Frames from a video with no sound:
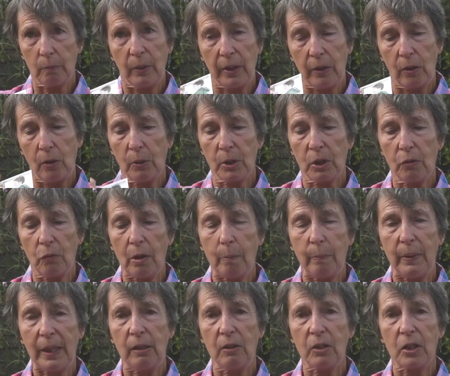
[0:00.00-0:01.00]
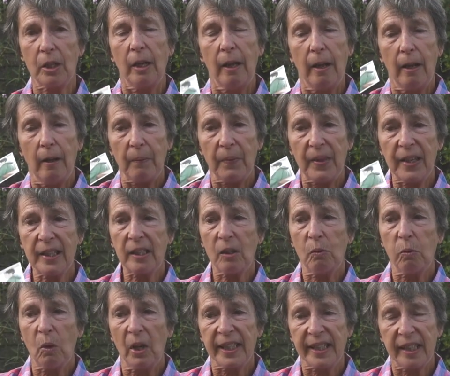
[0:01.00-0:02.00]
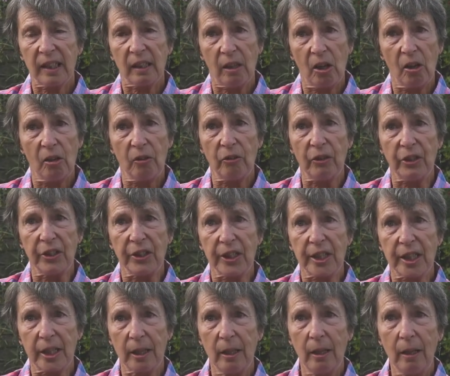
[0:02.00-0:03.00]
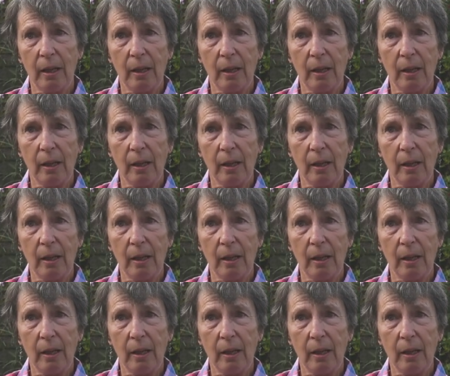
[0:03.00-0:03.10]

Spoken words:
and we thought of it, because there's quite a current